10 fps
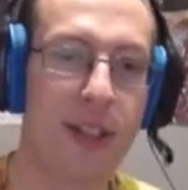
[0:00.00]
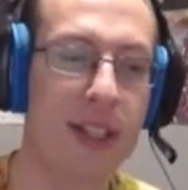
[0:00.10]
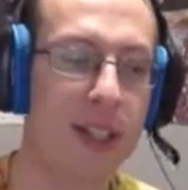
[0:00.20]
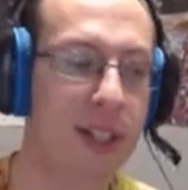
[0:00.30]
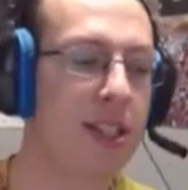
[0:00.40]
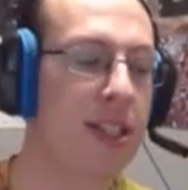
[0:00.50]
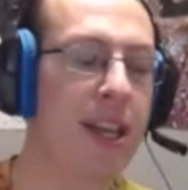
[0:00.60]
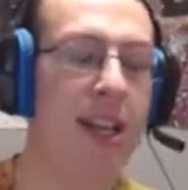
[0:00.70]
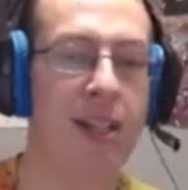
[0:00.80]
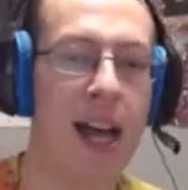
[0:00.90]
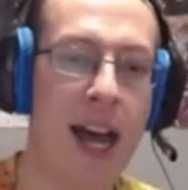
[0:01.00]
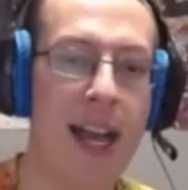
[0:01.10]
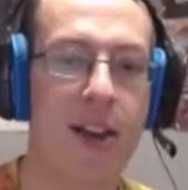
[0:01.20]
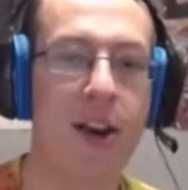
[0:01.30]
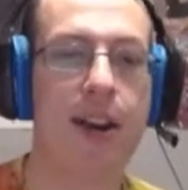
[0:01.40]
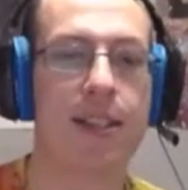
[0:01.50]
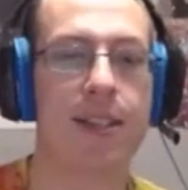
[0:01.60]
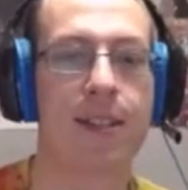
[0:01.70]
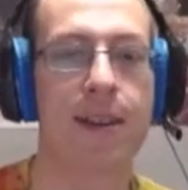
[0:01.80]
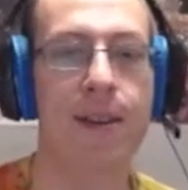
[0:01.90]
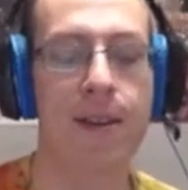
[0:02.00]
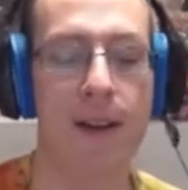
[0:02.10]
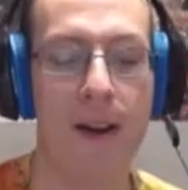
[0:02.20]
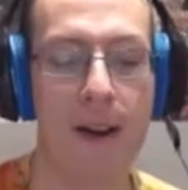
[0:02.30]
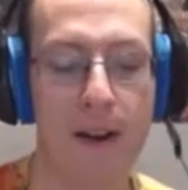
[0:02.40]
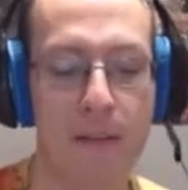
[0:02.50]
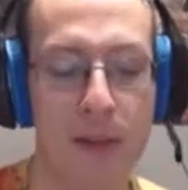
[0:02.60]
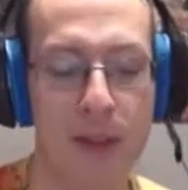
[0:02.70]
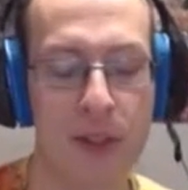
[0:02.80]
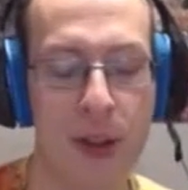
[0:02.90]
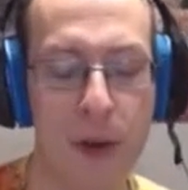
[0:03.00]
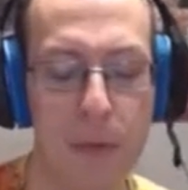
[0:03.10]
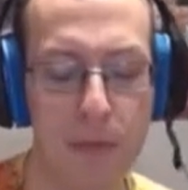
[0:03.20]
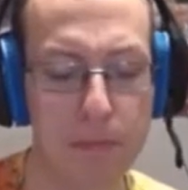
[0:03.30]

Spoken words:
it's just that it's a high cost, and so